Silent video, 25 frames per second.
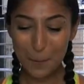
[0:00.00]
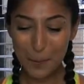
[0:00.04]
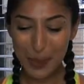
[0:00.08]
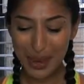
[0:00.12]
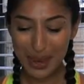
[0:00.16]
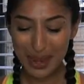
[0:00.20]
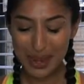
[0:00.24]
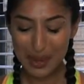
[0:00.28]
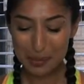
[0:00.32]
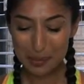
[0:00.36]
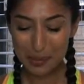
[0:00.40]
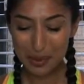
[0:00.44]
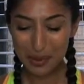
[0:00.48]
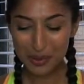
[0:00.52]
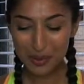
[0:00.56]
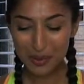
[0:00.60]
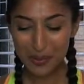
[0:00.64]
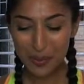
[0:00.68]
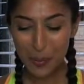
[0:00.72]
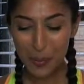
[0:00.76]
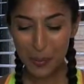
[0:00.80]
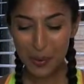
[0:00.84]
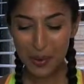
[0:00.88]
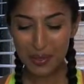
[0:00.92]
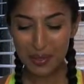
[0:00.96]
but
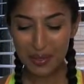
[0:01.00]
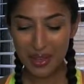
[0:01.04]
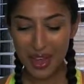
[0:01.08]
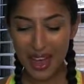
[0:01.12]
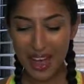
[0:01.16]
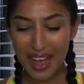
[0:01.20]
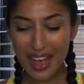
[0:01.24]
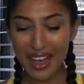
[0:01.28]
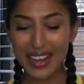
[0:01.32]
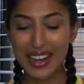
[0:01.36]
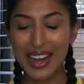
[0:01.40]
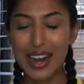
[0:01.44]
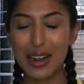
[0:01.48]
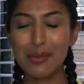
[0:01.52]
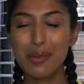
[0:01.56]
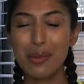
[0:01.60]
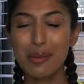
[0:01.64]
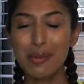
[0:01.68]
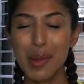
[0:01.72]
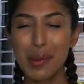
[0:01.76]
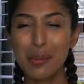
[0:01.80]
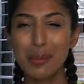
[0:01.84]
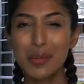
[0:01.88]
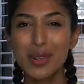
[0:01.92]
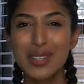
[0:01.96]
before that, I
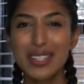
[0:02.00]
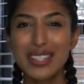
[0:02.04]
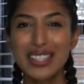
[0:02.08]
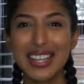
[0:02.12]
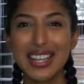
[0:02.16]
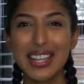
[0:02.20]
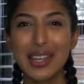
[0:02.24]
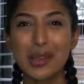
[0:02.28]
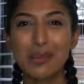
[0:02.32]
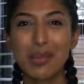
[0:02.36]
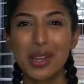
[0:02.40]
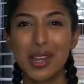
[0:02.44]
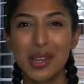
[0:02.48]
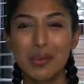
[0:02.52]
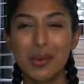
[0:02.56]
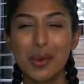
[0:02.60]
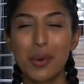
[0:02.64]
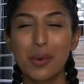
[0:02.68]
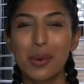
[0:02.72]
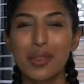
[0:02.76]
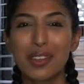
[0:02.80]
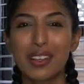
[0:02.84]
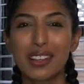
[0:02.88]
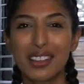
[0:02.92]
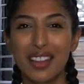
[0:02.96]
remember seeing
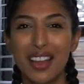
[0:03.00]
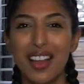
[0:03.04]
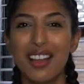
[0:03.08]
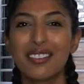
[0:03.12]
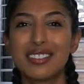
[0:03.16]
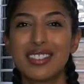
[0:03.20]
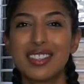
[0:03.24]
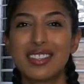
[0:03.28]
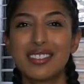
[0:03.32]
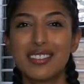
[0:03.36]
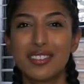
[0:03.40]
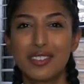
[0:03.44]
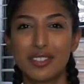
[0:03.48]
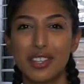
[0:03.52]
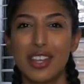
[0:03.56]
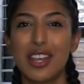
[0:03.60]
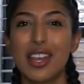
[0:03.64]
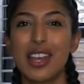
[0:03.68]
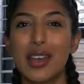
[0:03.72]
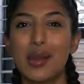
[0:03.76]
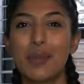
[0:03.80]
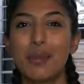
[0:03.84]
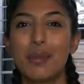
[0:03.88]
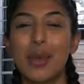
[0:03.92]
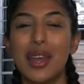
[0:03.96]
people with the gloves at the
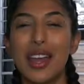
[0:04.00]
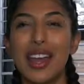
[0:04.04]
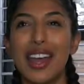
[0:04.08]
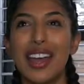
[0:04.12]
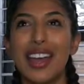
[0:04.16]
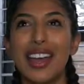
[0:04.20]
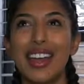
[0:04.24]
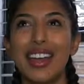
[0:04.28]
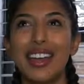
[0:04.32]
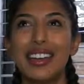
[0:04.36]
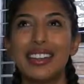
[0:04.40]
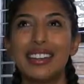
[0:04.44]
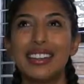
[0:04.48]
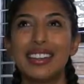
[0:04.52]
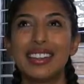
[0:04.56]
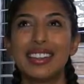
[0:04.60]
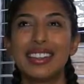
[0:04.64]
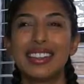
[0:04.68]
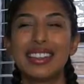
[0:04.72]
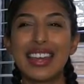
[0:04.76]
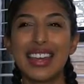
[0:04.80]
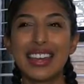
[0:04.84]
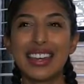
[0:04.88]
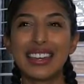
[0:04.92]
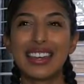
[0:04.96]
gym and
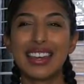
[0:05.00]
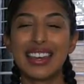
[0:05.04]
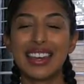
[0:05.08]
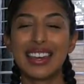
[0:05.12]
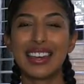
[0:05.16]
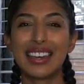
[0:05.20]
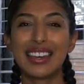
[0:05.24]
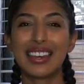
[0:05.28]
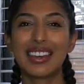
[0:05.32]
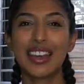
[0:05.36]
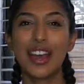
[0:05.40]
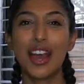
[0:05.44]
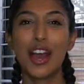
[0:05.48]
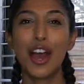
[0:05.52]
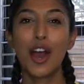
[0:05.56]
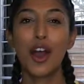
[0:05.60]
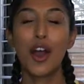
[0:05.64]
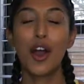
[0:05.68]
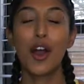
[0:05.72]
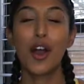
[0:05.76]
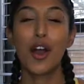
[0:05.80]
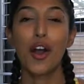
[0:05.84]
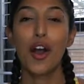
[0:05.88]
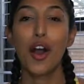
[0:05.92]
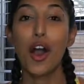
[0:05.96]
thinking,
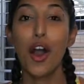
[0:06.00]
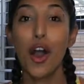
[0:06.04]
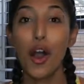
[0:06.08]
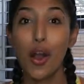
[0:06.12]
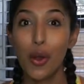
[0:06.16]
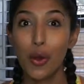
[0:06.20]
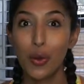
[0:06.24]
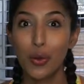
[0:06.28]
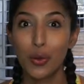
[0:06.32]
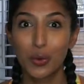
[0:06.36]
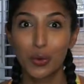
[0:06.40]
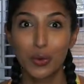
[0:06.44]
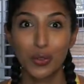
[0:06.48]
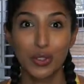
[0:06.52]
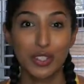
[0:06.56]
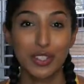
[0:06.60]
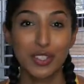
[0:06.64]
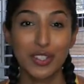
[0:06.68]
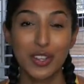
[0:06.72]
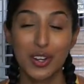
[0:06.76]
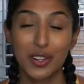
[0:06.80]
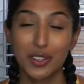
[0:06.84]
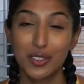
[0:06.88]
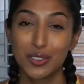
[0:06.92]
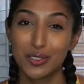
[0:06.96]
oh,
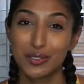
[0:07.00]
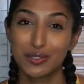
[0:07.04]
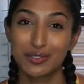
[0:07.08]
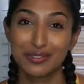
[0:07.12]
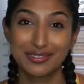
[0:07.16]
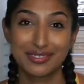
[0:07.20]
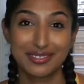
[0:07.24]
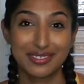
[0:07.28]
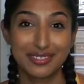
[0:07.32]
you know,